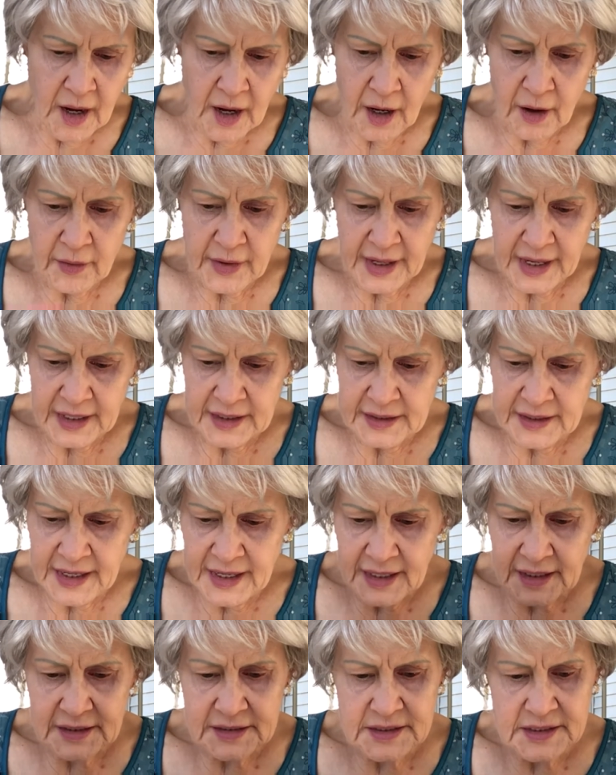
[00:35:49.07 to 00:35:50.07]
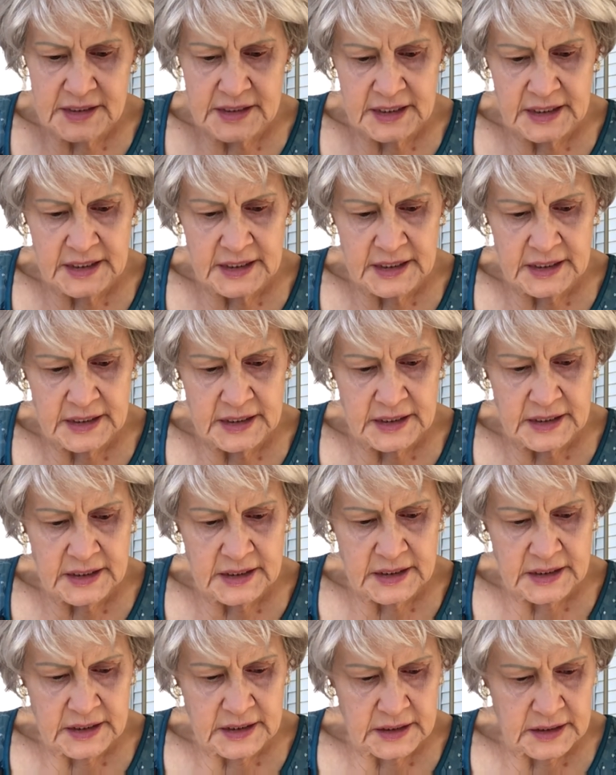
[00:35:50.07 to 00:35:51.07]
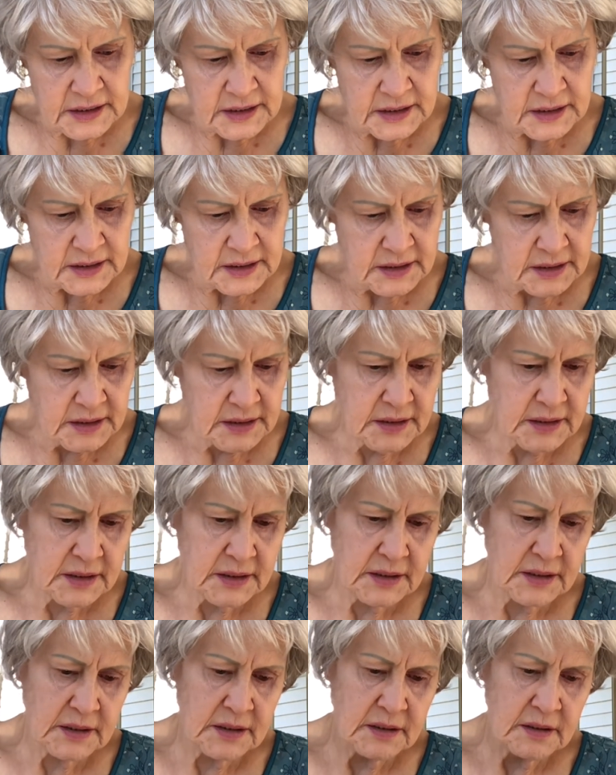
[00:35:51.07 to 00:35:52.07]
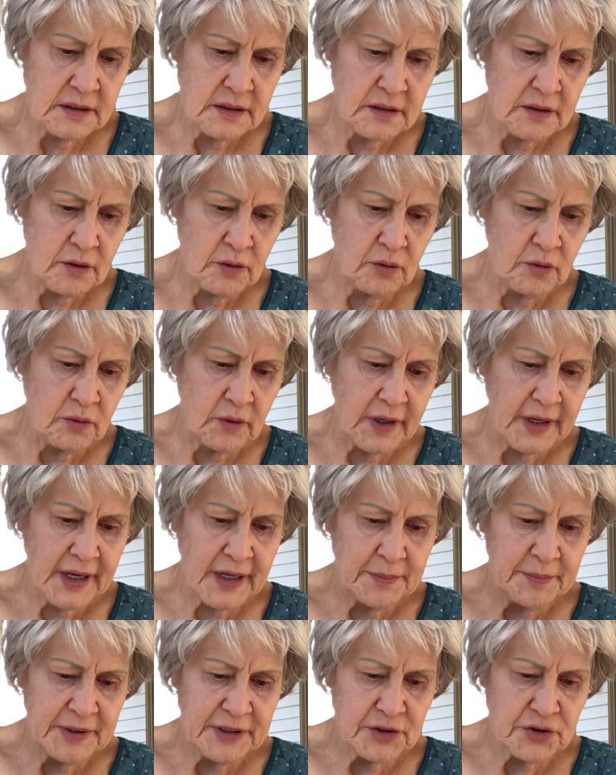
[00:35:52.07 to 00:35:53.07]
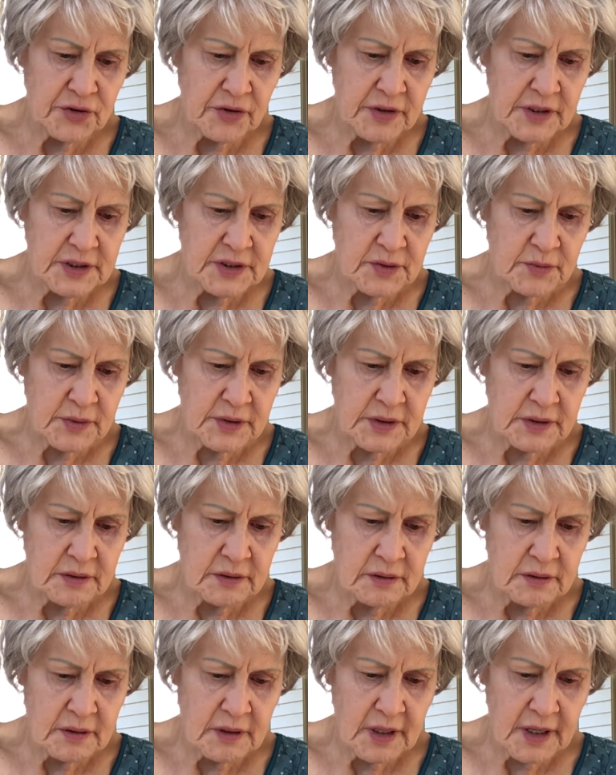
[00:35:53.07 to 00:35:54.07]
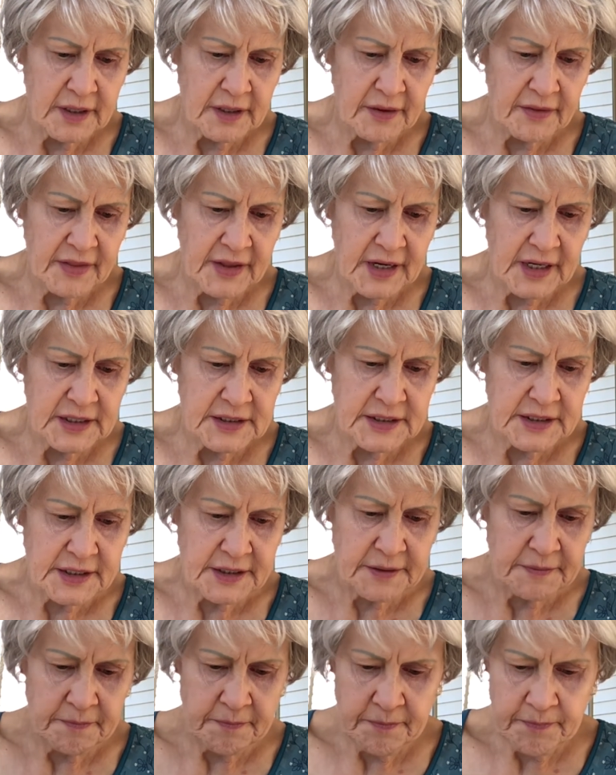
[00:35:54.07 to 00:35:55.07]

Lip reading: okay, next is, oh, I got a picture of this one. I didn't think I did.